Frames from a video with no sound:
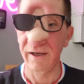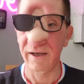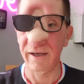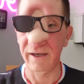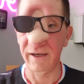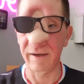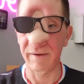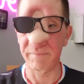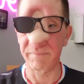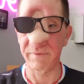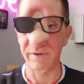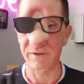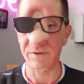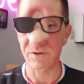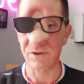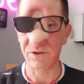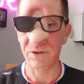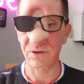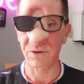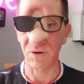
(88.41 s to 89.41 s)
and
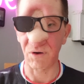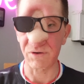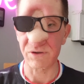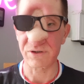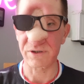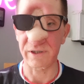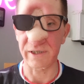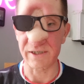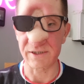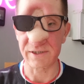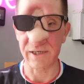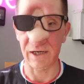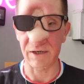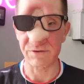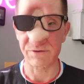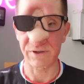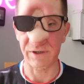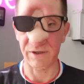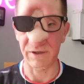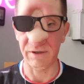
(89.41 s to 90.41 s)
just constantly
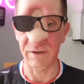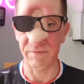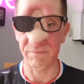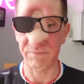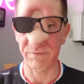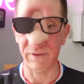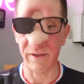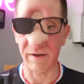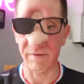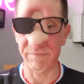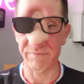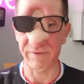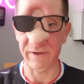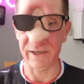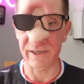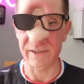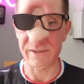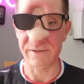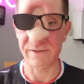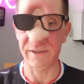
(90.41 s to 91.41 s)
searching for that
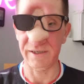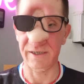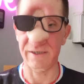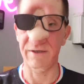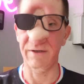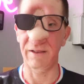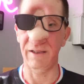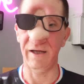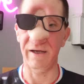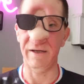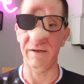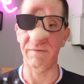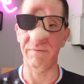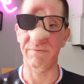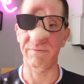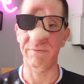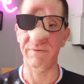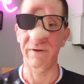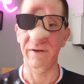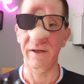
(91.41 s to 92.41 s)
phase in your
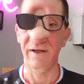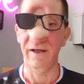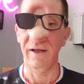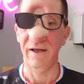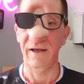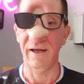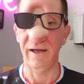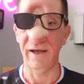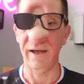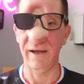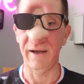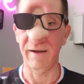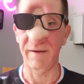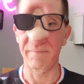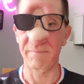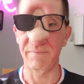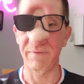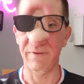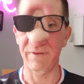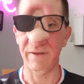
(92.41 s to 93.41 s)
life
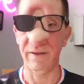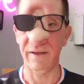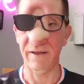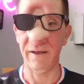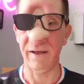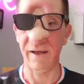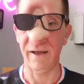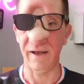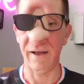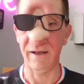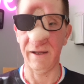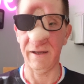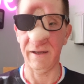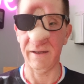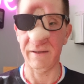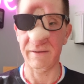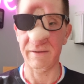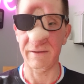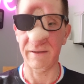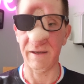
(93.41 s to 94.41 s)

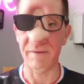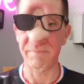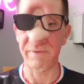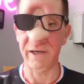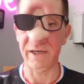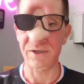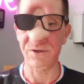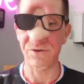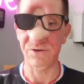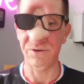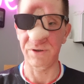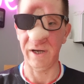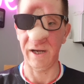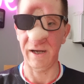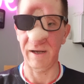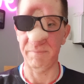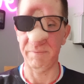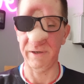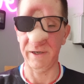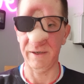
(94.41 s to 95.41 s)
and that makes you
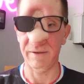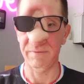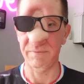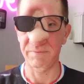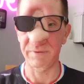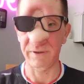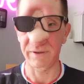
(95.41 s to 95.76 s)
happy.